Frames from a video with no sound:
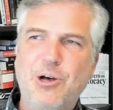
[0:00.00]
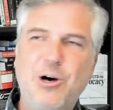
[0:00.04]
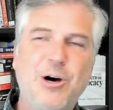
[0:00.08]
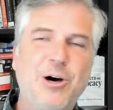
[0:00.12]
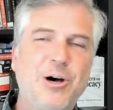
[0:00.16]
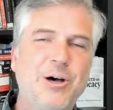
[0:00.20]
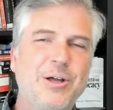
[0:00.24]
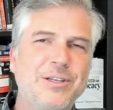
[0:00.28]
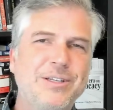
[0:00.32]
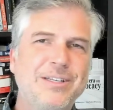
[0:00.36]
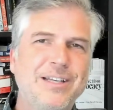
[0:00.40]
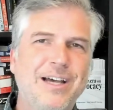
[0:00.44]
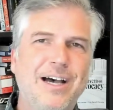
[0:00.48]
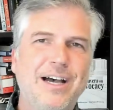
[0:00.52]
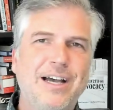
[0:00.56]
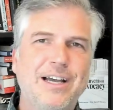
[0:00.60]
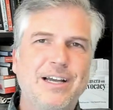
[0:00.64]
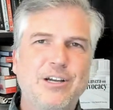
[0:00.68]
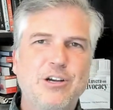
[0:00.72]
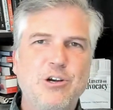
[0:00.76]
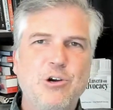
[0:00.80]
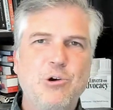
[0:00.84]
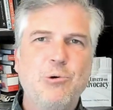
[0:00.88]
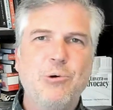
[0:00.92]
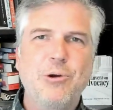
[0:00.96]

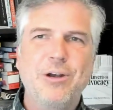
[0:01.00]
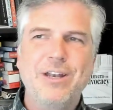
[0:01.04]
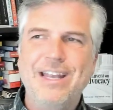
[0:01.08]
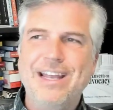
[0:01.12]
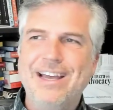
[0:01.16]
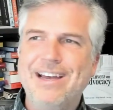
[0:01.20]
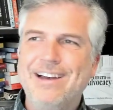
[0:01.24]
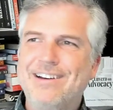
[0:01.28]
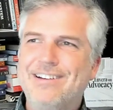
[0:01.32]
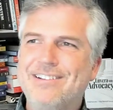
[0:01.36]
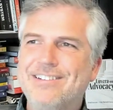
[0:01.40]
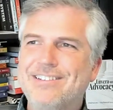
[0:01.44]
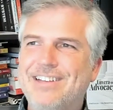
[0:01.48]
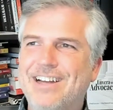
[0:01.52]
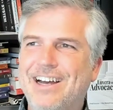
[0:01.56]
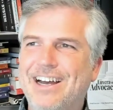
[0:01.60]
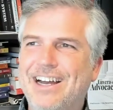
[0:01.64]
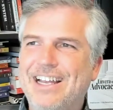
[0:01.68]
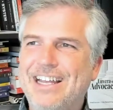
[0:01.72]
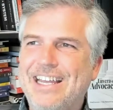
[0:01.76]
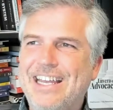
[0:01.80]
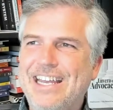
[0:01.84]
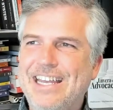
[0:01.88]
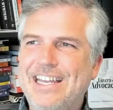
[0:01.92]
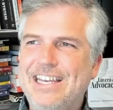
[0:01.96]

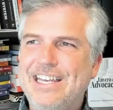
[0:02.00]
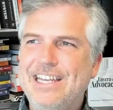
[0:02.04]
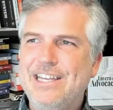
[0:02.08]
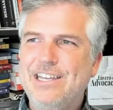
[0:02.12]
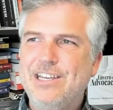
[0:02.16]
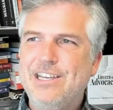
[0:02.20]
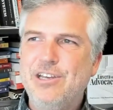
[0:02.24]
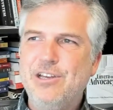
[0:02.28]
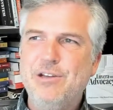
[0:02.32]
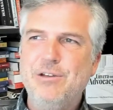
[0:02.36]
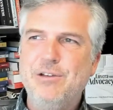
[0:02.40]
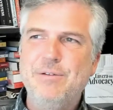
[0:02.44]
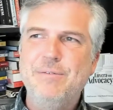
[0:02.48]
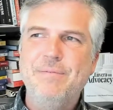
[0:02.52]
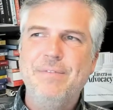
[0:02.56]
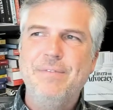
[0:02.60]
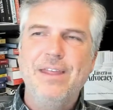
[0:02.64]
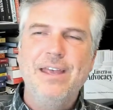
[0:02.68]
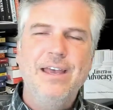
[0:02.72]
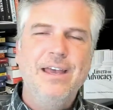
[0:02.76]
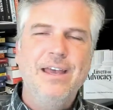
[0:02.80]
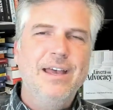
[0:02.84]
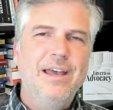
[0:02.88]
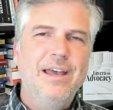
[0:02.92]
law.cornell.edu.